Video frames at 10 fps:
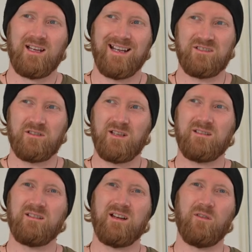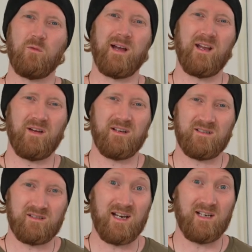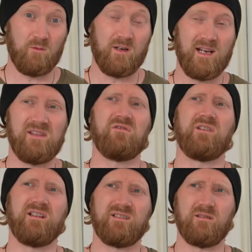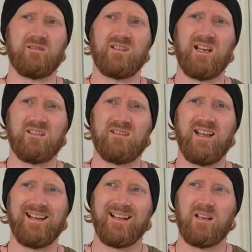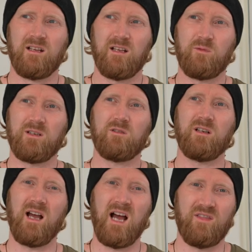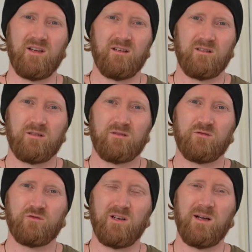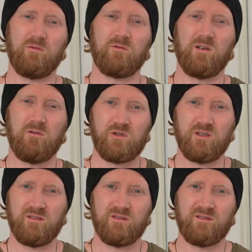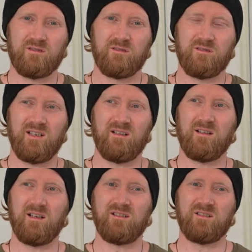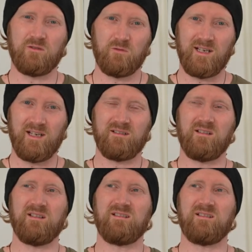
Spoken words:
And so that's another way of understanding what heathenry is, I would say, is that if we look at other tribal cultures that are still here to this